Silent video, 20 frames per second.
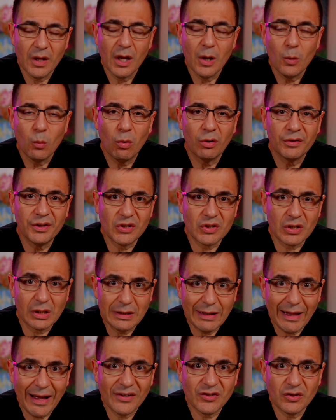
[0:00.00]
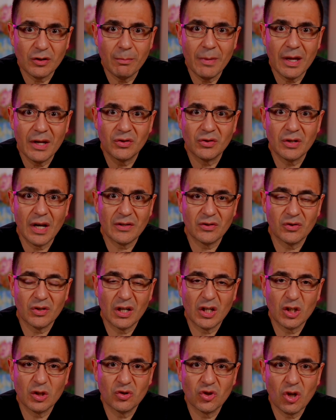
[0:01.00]
Well, this class of medicine, as I said,
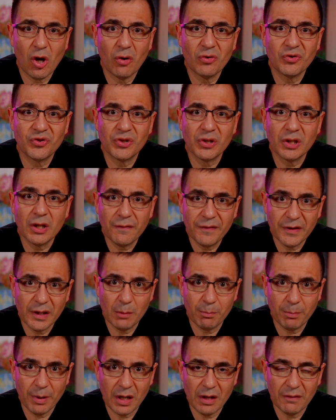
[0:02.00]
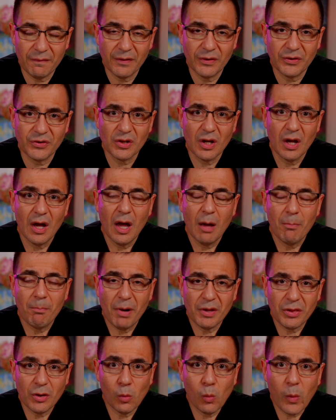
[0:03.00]
has shown significant benefits,
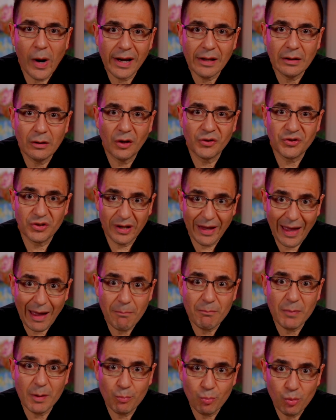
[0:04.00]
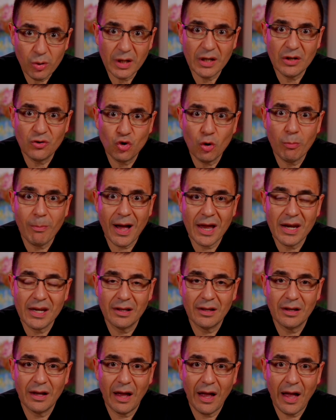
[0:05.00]
but the weight loss can be pretty
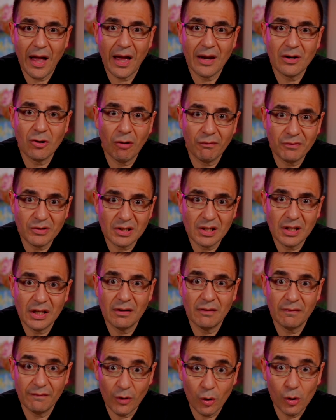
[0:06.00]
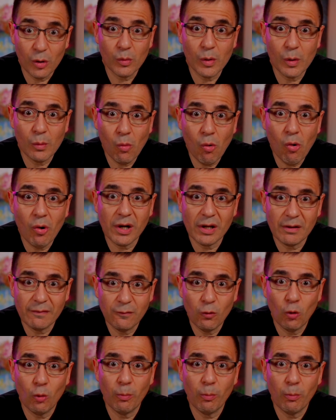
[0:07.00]
dramatic and obviously very rewarding for